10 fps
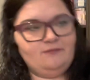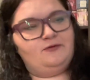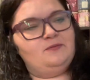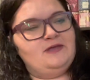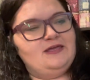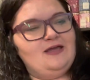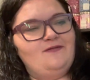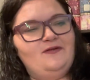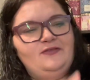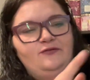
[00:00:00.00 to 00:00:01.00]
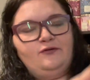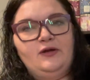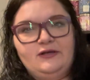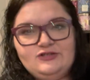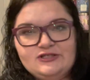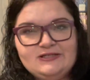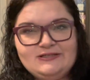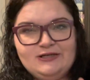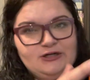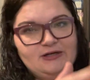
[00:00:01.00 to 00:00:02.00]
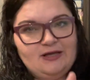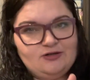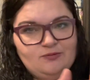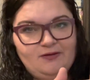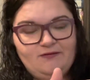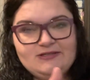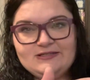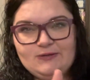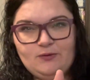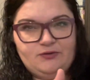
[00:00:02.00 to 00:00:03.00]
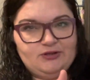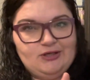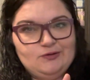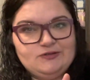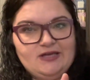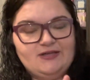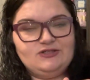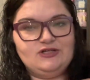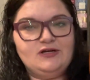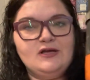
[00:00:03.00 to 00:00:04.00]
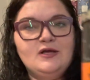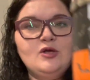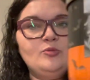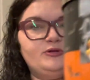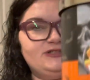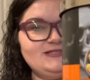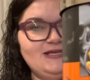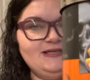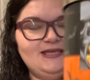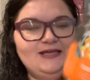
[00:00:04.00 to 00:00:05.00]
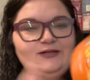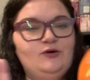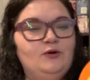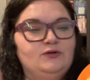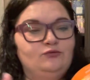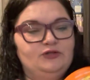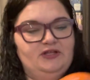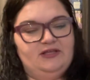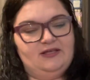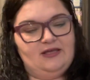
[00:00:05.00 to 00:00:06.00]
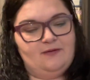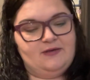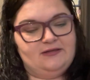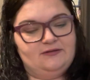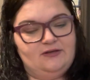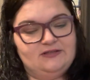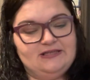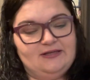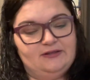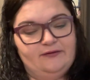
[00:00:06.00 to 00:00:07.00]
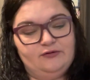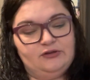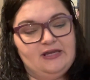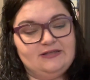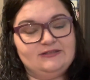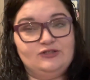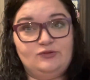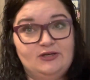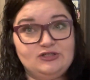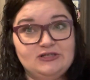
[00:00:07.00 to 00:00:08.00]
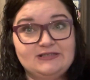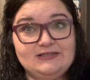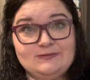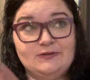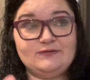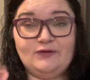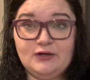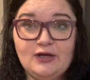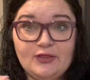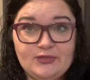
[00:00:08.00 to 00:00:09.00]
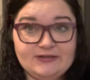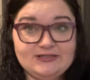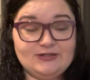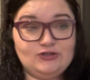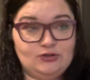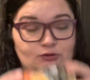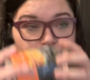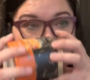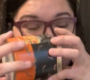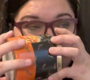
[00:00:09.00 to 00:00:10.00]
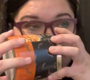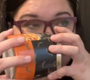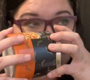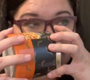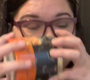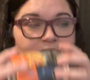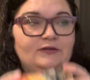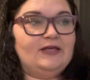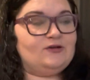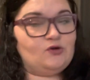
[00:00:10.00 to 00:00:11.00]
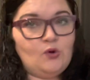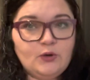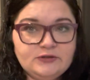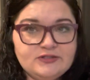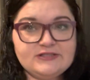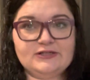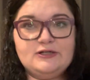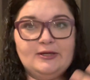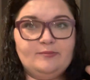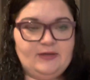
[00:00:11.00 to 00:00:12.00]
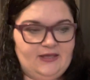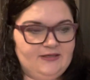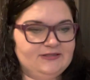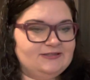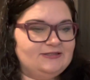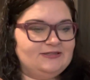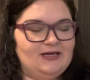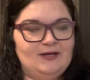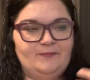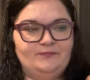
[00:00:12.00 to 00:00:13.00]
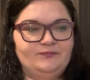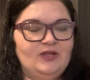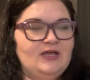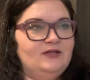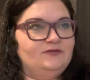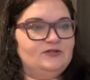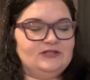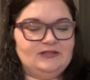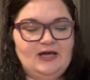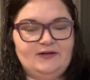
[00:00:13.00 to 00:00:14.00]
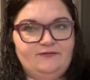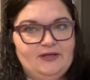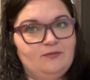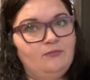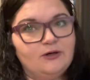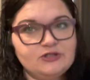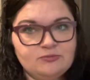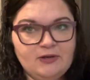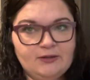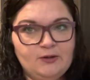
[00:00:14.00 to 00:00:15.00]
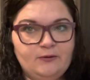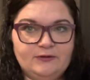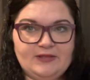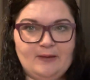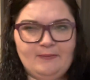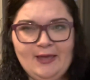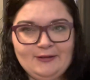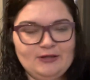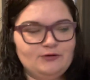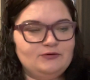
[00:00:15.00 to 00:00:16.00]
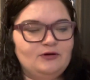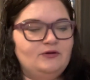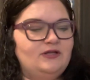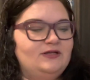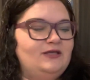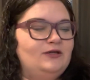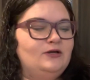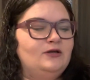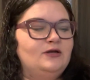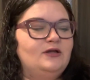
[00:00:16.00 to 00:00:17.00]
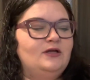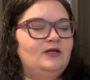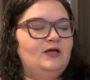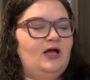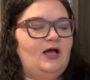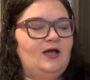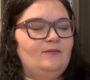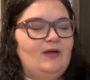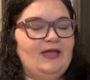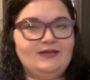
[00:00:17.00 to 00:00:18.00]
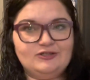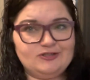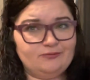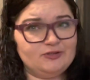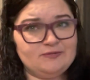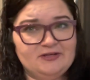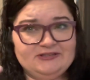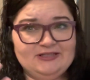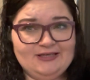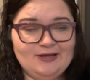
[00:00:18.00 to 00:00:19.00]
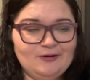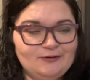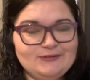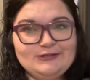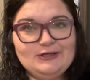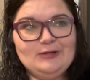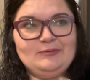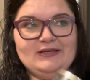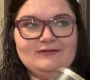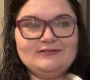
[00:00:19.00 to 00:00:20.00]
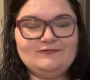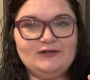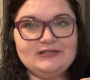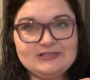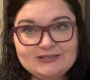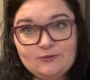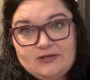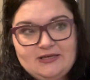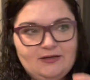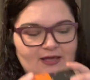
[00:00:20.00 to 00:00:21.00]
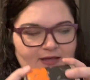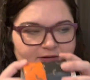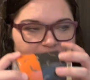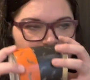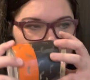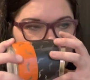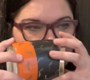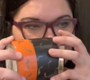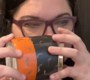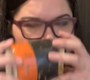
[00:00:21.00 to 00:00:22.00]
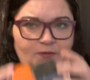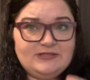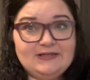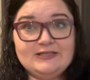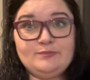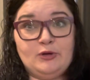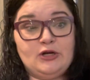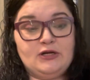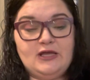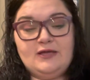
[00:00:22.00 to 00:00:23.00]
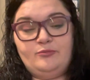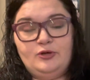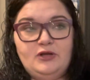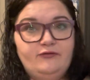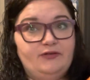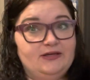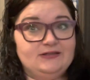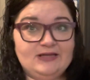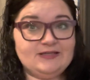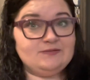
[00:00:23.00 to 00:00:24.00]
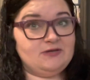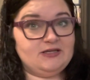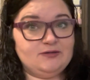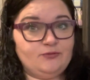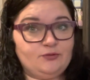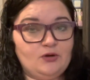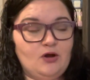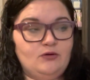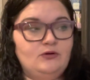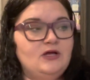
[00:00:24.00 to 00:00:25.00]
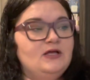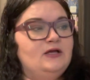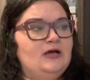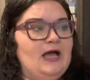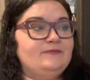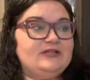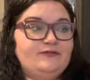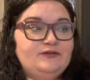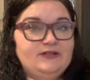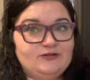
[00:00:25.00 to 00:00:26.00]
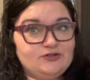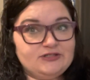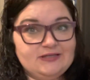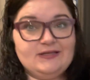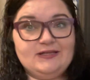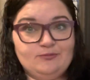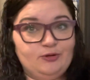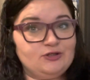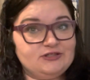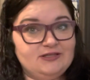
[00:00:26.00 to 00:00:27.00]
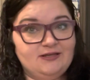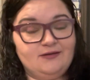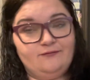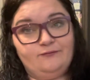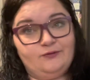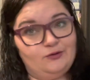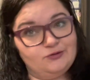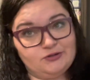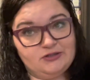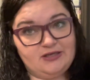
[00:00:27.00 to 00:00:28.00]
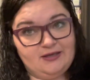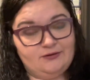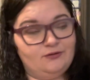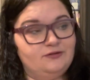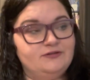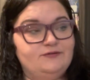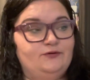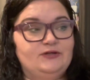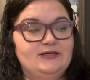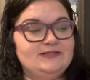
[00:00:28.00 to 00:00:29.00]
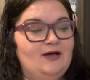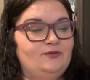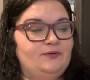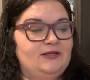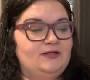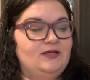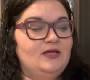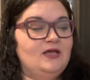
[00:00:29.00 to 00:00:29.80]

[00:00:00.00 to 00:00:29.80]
for me. And then the front is just a sticker. And I do believe this is like what they used last year. But the scent candy corn really, I mean, it's like a love it or hate it situation because it smells very authentic to like a corn syrup based. Um, there's a lot of like marshmallow or that mellow note in here. Um, I could just almost smell like the Karo syrup. Like it was very sweet and um, it was a nice burn. It put off like a nice medium throw. I'm definitely interested in purchasing the Goose Creek candles for next Halloween.